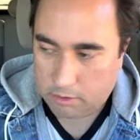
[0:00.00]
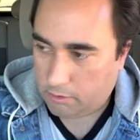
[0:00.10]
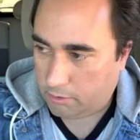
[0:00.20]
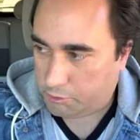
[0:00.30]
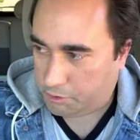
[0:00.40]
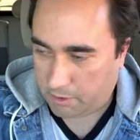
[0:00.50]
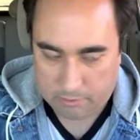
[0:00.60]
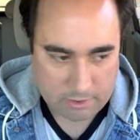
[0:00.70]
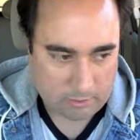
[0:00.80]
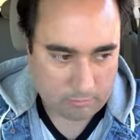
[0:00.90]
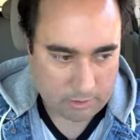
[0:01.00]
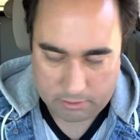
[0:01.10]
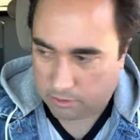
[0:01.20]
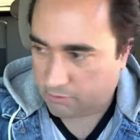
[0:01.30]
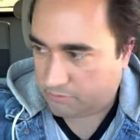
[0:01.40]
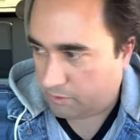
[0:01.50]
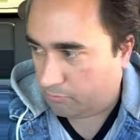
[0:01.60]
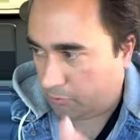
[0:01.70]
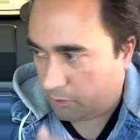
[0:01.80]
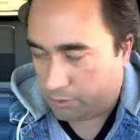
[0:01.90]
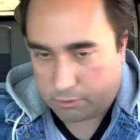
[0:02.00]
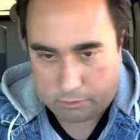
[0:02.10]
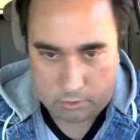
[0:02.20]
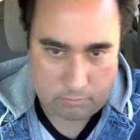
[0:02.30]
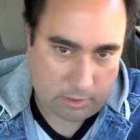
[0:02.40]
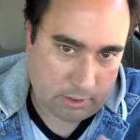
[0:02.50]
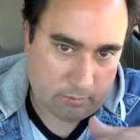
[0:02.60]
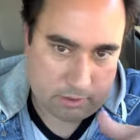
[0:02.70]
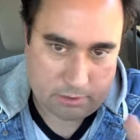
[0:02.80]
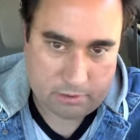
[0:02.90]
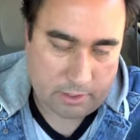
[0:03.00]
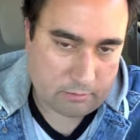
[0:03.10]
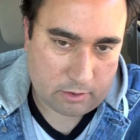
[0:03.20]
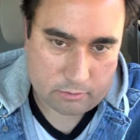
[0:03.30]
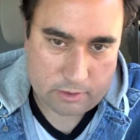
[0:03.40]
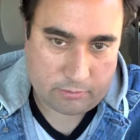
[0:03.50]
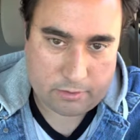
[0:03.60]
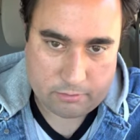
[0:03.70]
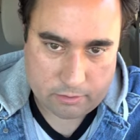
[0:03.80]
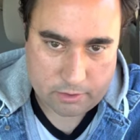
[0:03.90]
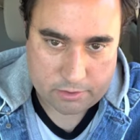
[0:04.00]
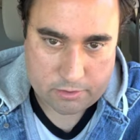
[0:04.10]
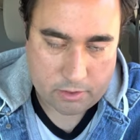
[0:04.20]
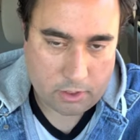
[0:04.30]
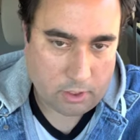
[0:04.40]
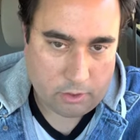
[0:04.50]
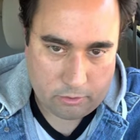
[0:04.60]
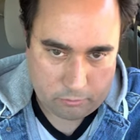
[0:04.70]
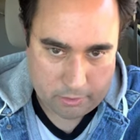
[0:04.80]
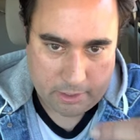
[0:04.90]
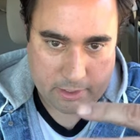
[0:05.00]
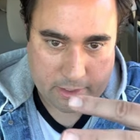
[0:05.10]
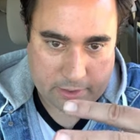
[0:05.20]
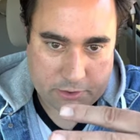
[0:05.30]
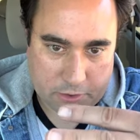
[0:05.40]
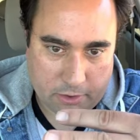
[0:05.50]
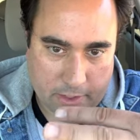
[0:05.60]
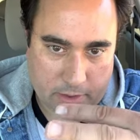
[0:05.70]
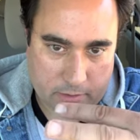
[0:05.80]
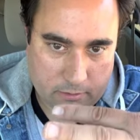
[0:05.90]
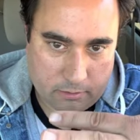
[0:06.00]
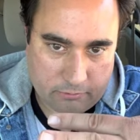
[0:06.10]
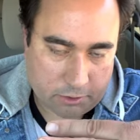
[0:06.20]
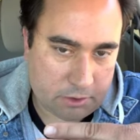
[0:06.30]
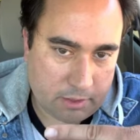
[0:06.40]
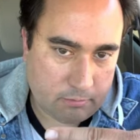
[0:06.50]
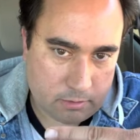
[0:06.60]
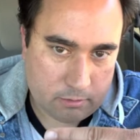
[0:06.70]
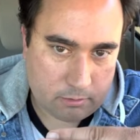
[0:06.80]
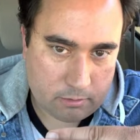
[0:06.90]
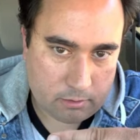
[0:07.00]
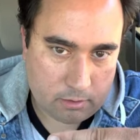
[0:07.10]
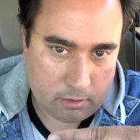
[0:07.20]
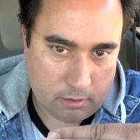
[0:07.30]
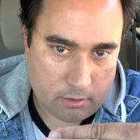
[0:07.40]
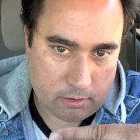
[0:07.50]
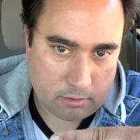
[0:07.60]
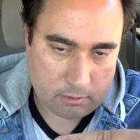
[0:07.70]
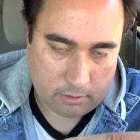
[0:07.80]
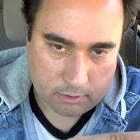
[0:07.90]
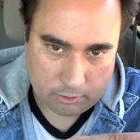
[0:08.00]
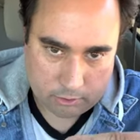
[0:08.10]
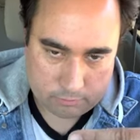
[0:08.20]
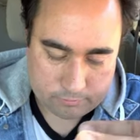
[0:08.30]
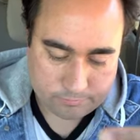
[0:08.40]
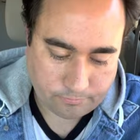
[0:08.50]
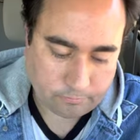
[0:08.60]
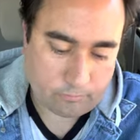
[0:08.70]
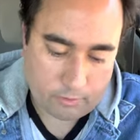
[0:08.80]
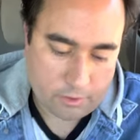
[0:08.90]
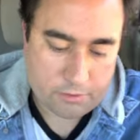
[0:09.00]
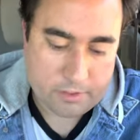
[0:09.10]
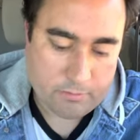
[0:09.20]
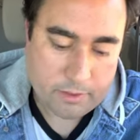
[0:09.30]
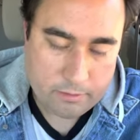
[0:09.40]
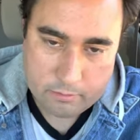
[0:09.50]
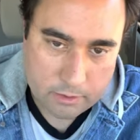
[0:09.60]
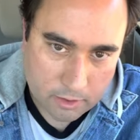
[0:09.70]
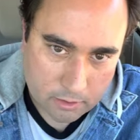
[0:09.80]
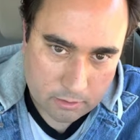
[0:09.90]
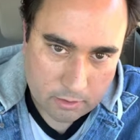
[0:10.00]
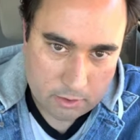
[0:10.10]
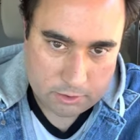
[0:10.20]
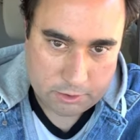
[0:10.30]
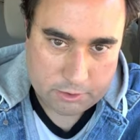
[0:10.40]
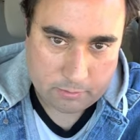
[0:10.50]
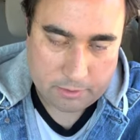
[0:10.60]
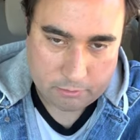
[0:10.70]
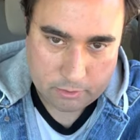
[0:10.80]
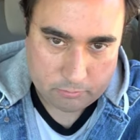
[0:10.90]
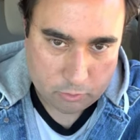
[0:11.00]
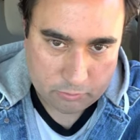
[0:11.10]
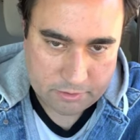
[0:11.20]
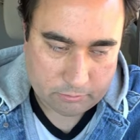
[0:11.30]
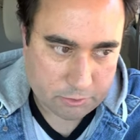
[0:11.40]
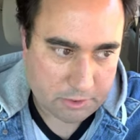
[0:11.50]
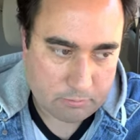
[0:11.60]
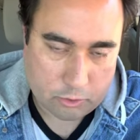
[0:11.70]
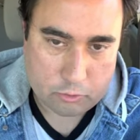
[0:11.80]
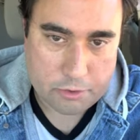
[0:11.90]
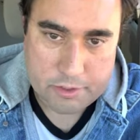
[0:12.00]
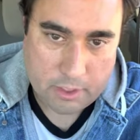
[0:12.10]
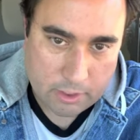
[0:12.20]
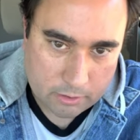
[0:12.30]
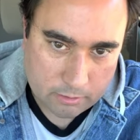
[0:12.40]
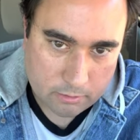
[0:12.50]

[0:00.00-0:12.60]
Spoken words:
You see me on my front porch or my sidewalk, whatever, doing this 3-kick stream for Shenmue. You see me doing that. You see me doing moves that resemble Guizhong.